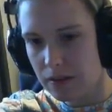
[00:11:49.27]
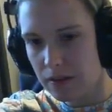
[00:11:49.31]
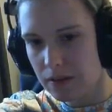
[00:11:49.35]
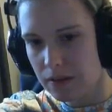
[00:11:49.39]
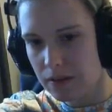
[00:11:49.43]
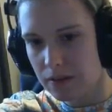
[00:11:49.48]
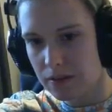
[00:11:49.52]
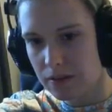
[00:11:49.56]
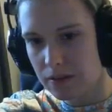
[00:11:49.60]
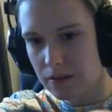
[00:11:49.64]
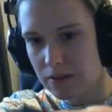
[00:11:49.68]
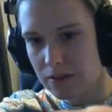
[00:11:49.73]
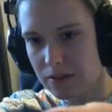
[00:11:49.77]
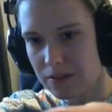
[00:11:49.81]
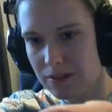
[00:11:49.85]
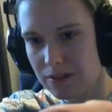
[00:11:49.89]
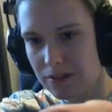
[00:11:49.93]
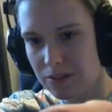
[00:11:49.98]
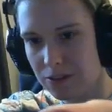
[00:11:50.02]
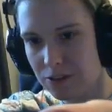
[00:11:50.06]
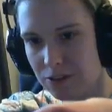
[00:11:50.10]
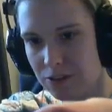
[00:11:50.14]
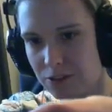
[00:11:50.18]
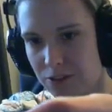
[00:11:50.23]
Oh,
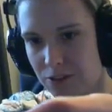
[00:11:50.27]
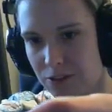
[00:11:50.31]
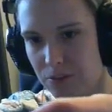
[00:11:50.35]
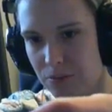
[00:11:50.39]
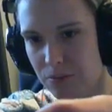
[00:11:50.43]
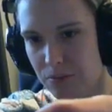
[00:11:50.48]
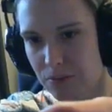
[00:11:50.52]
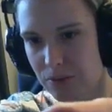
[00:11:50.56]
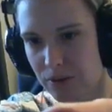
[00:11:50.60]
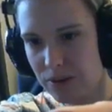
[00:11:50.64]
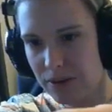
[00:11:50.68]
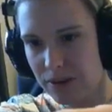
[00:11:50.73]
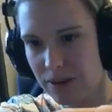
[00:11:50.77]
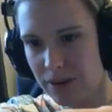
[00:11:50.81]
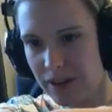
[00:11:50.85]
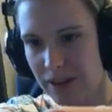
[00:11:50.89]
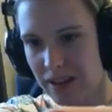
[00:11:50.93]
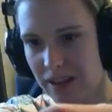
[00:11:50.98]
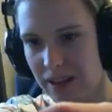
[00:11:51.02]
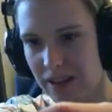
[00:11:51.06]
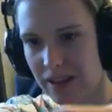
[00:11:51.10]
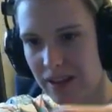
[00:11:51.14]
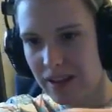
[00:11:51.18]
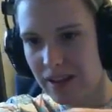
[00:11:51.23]
it's so
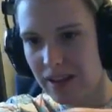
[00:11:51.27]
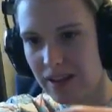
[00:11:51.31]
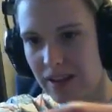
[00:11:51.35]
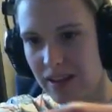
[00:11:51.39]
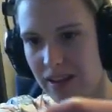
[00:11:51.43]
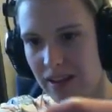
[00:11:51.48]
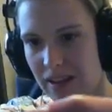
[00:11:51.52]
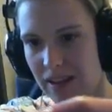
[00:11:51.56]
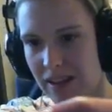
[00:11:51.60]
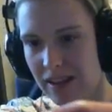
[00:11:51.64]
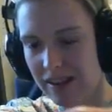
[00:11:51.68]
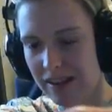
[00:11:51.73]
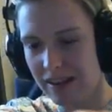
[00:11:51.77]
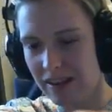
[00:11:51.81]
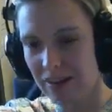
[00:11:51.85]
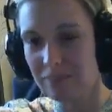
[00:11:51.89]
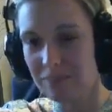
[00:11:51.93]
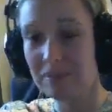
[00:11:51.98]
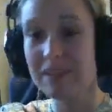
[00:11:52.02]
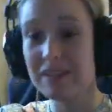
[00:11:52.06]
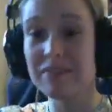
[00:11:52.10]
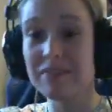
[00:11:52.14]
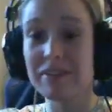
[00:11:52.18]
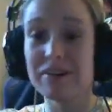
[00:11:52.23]
pretty. I can't
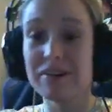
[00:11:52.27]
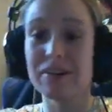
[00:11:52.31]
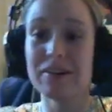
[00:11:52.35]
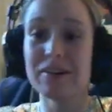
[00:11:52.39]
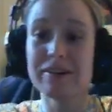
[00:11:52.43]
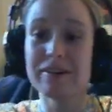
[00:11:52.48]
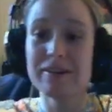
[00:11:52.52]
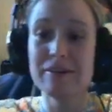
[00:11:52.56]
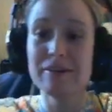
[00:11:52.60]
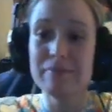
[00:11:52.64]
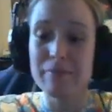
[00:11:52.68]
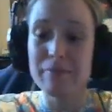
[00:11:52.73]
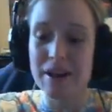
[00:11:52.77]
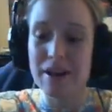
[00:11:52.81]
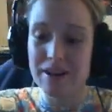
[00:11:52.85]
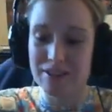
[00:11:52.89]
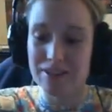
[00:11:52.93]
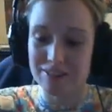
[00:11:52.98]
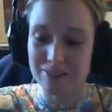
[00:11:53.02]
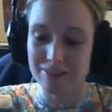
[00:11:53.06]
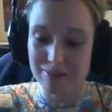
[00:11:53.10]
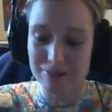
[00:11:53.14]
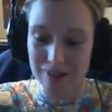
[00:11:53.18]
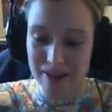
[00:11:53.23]
believe I got an
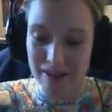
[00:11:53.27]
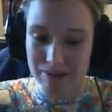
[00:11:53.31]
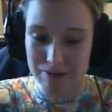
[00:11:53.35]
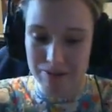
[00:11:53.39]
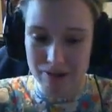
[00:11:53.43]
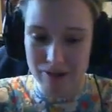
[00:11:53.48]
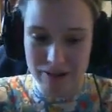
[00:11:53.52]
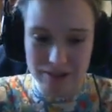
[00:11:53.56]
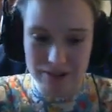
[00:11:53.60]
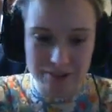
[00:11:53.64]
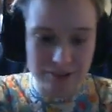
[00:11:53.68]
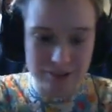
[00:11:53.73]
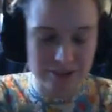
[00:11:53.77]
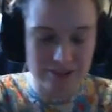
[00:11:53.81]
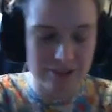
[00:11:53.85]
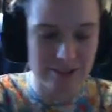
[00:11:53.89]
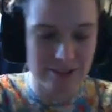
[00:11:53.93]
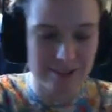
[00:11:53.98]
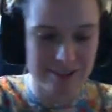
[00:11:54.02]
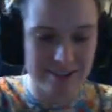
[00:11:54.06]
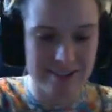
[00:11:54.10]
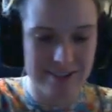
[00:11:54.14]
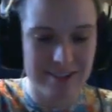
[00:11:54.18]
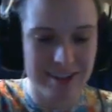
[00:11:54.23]
amazing rare right at the
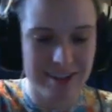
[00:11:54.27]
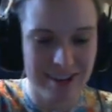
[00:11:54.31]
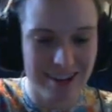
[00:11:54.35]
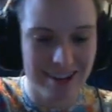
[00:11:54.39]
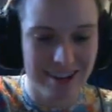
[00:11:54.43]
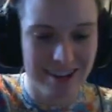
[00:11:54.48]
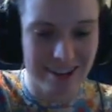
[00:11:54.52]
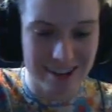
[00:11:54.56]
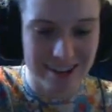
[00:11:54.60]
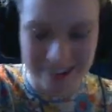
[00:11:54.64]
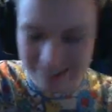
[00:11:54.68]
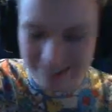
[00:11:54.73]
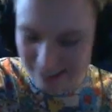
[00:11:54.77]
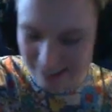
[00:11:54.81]
start.